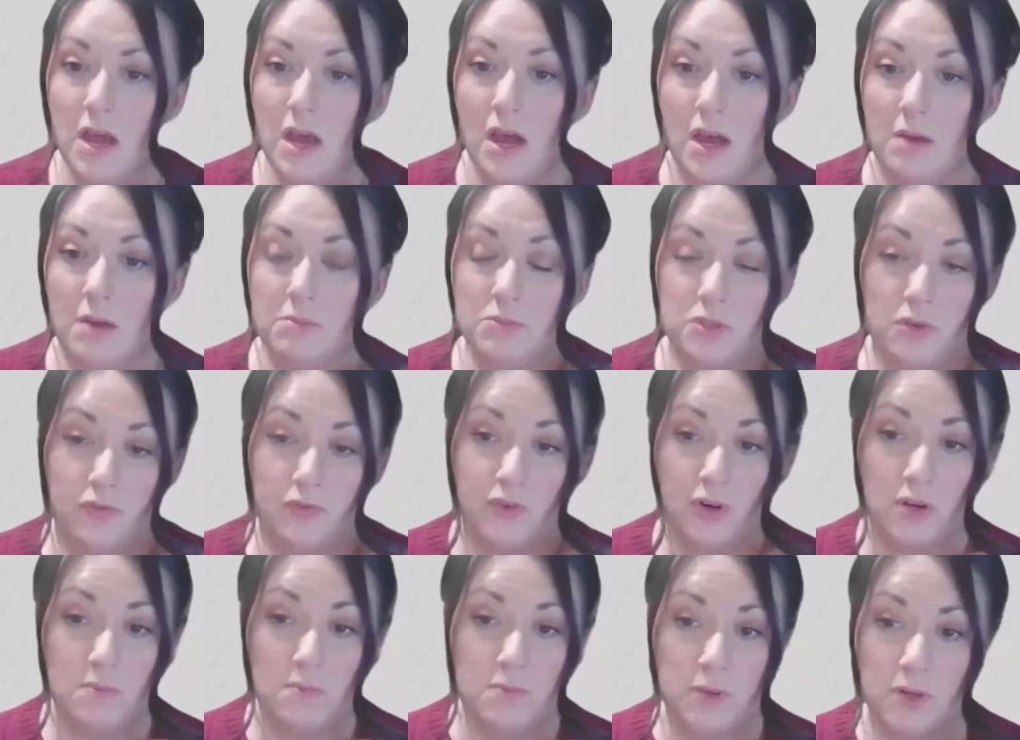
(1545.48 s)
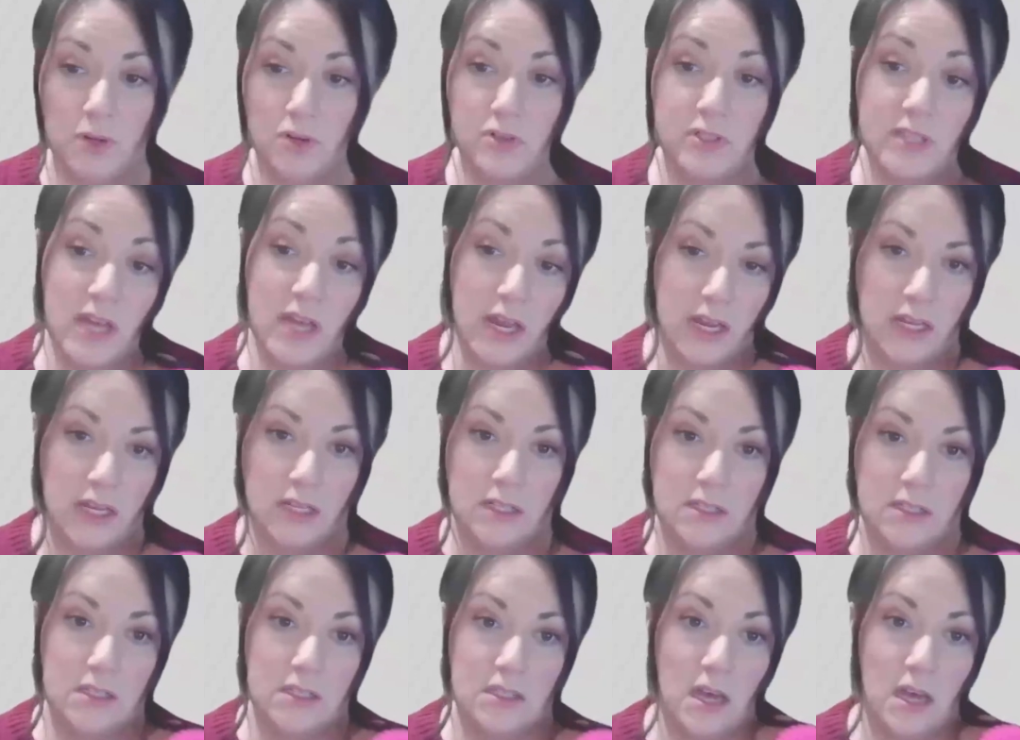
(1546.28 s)
Um, so for computer
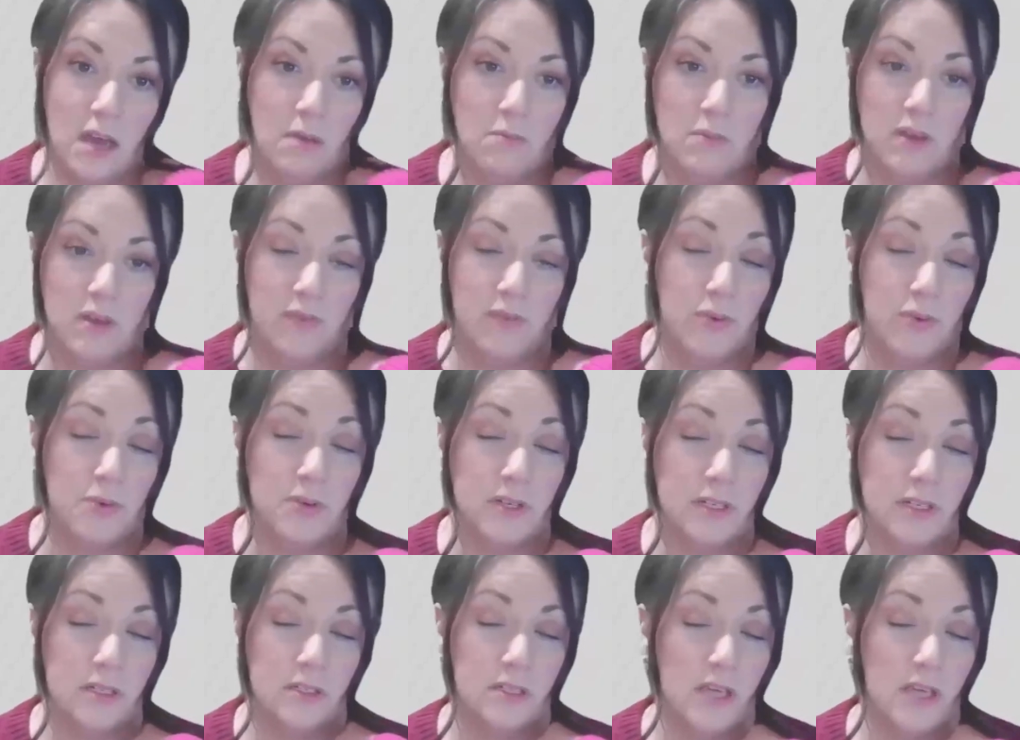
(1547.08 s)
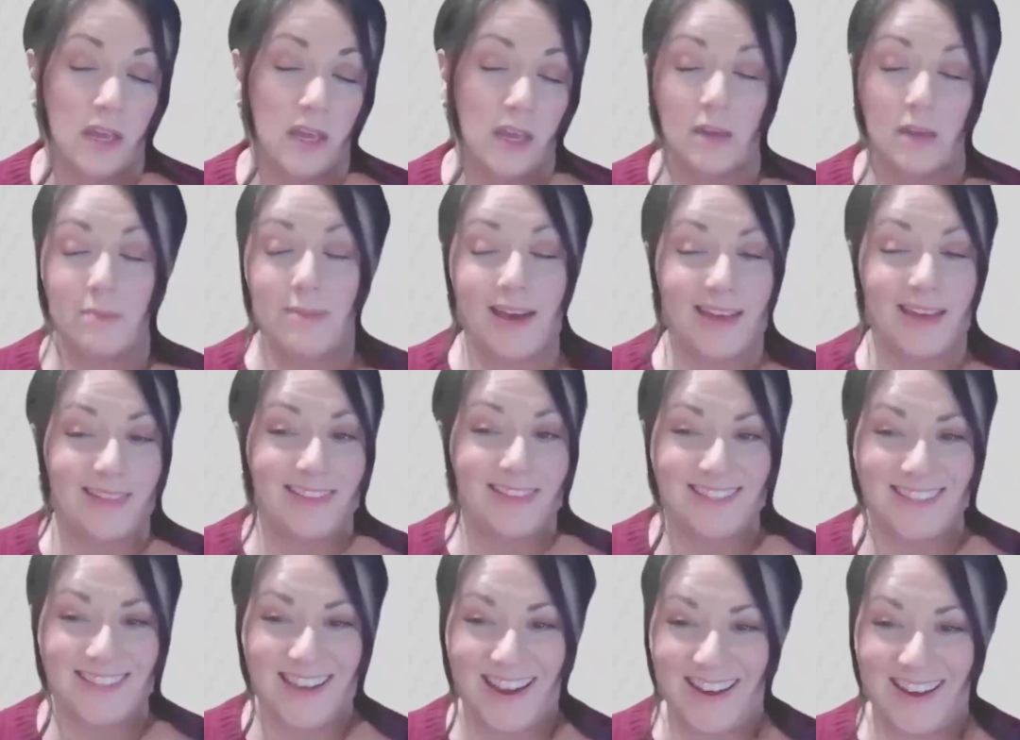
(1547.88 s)
science, um, if you can take math
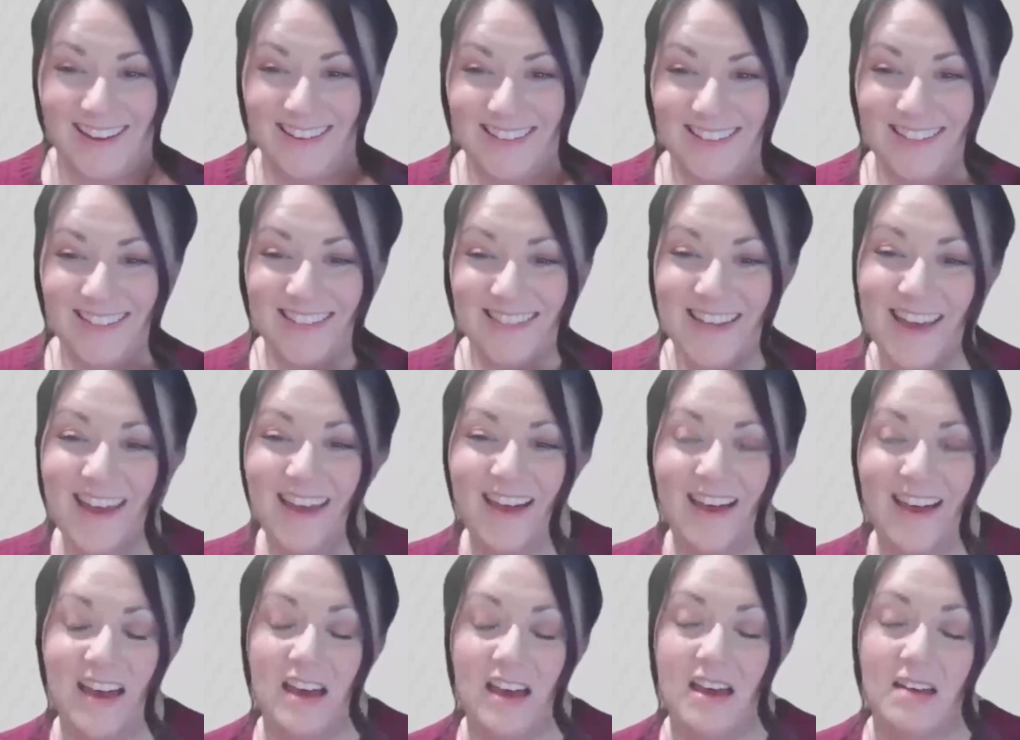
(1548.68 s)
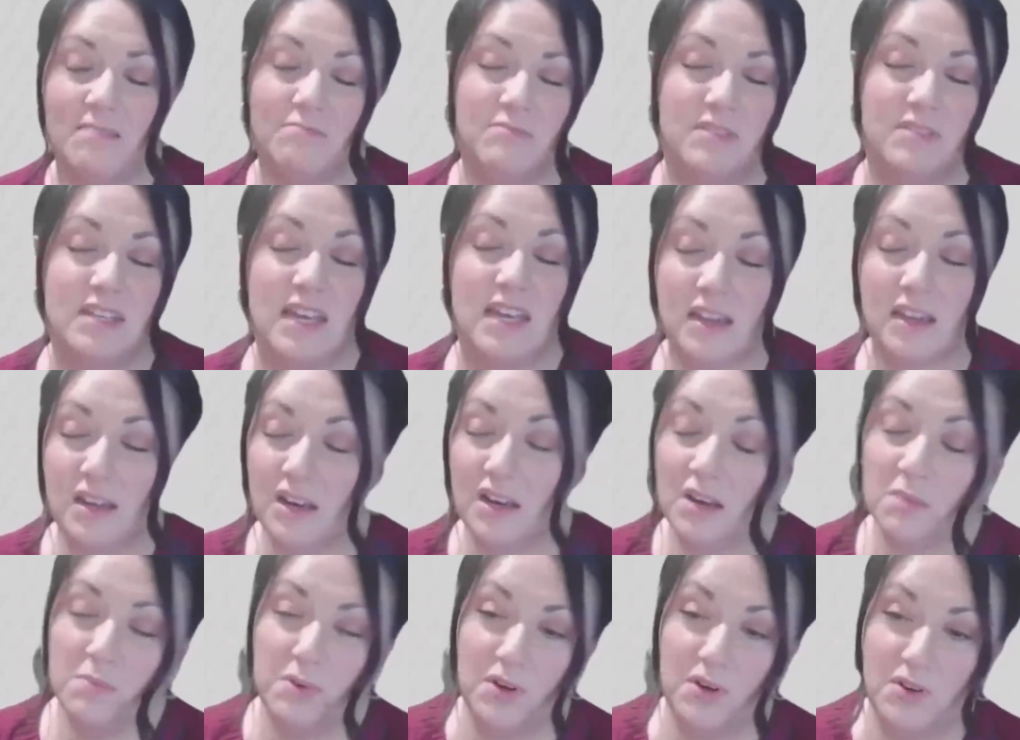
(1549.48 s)
and science, um, take a
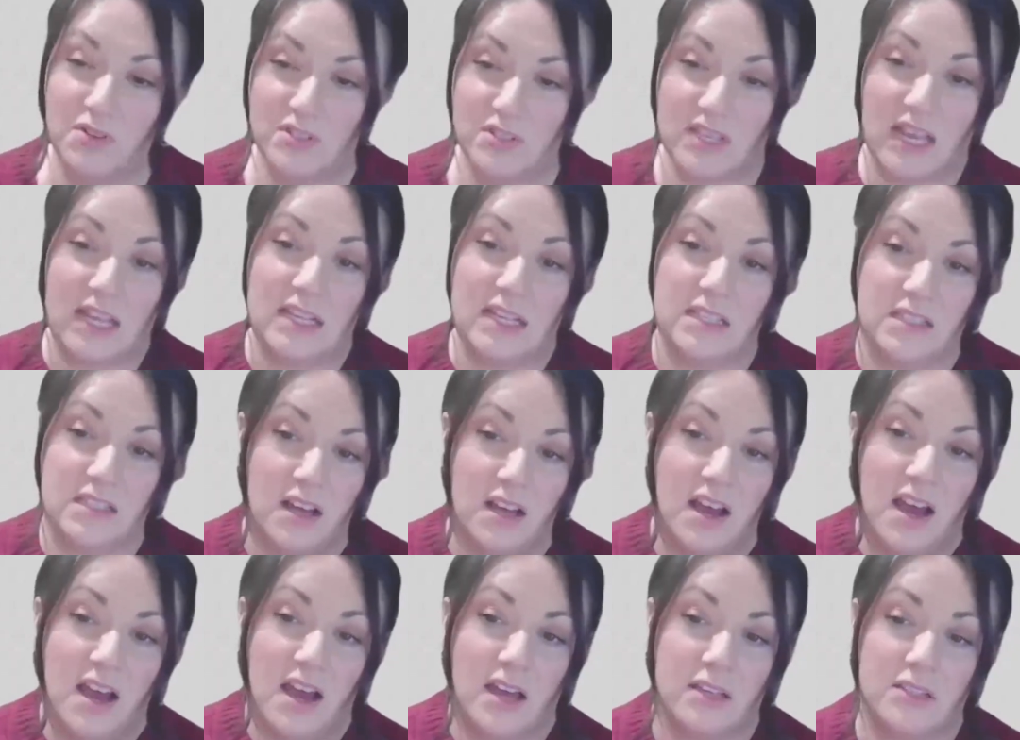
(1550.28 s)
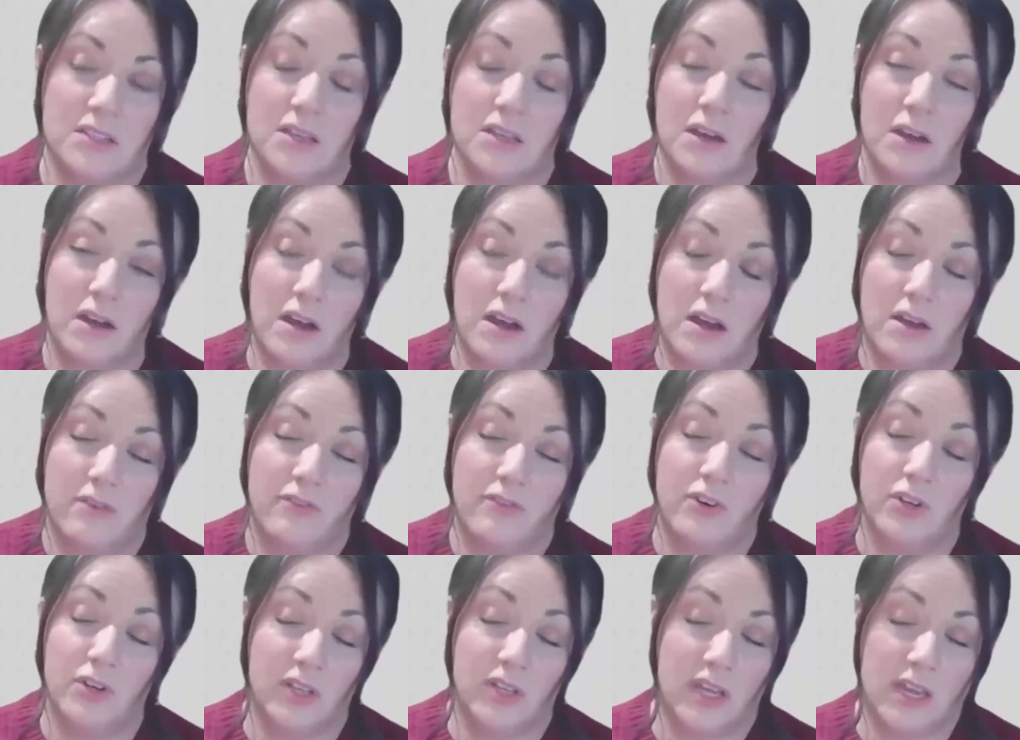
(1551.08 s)
computer science class. Uh,
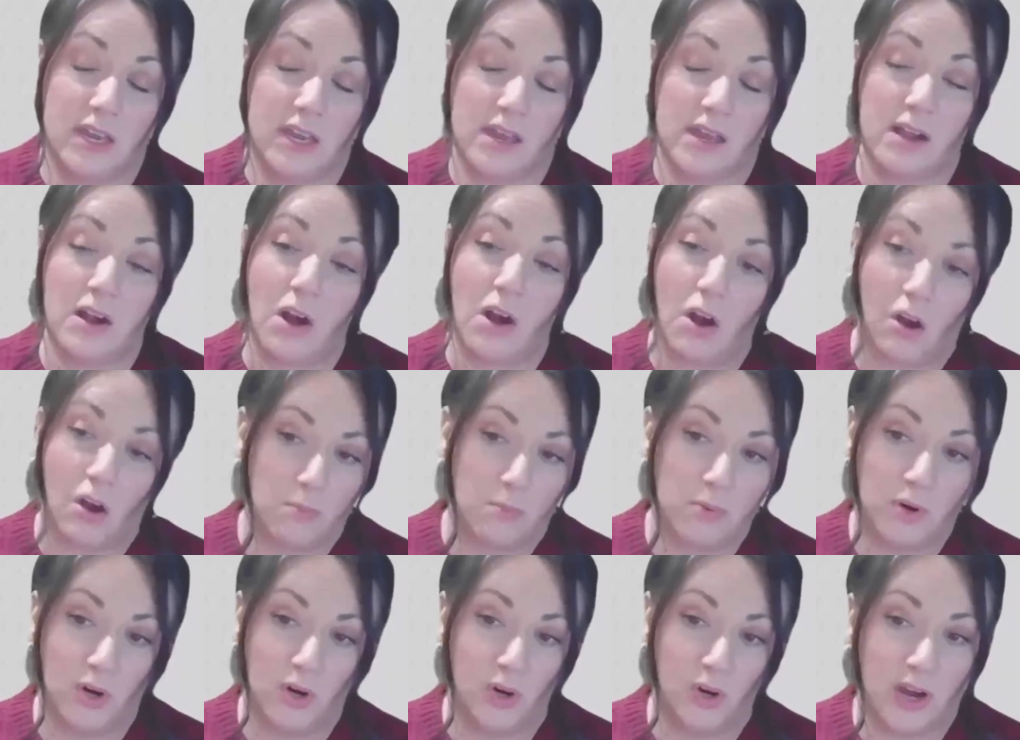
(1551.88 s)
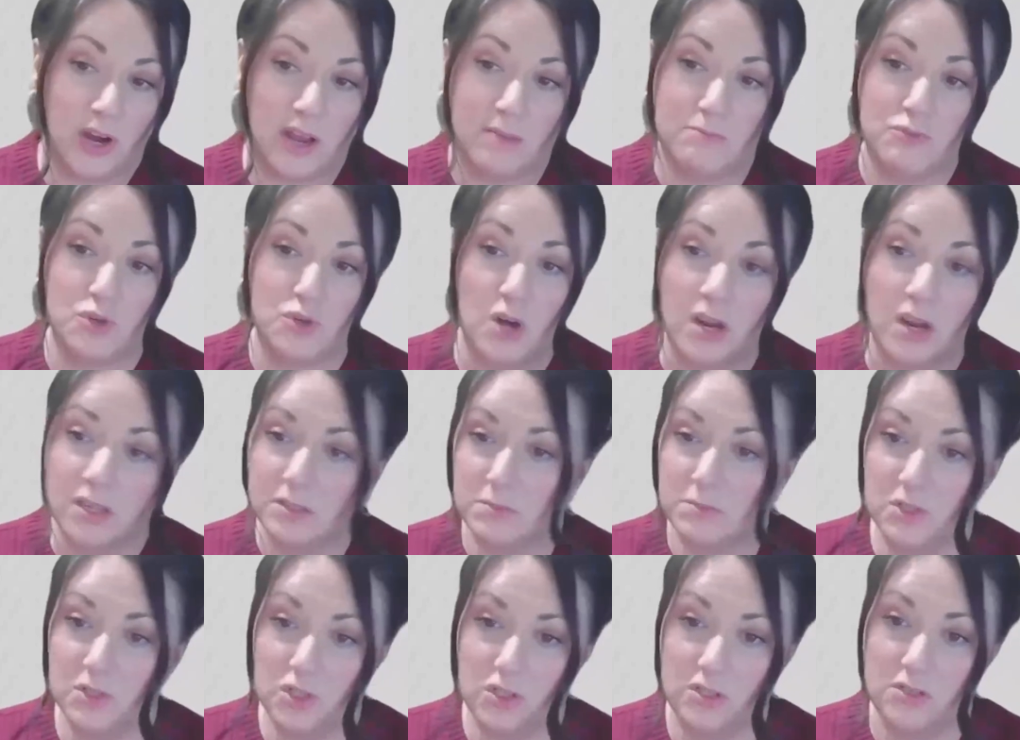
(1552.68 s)
if you're looking at an art program, draw as
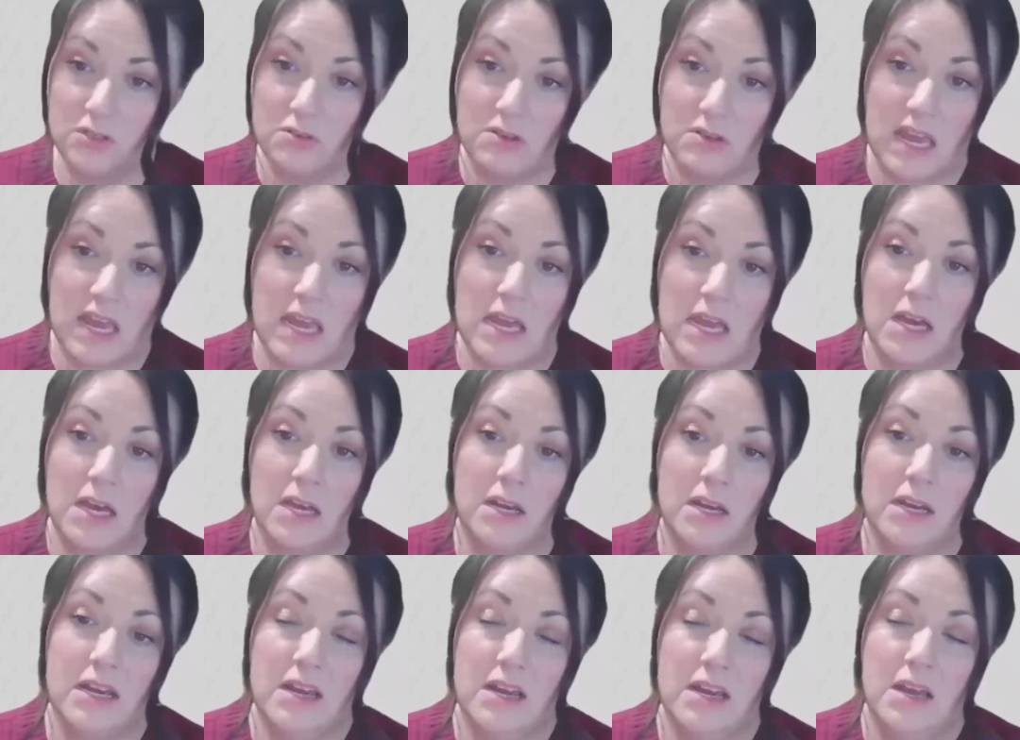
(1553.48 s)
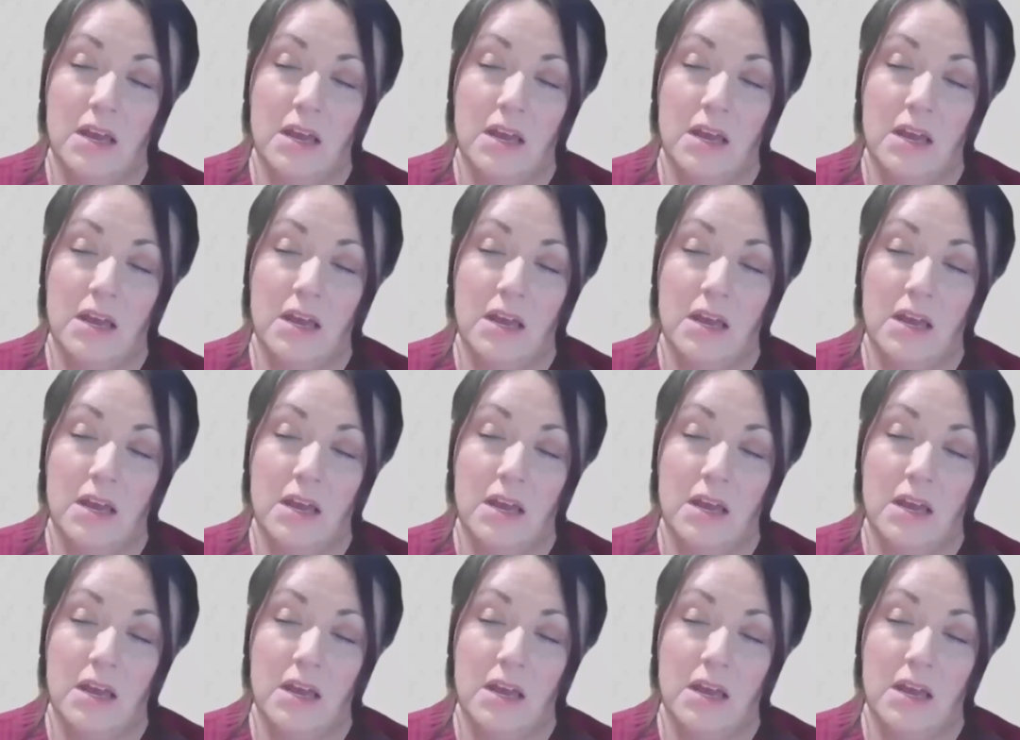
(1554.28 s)
much as you can.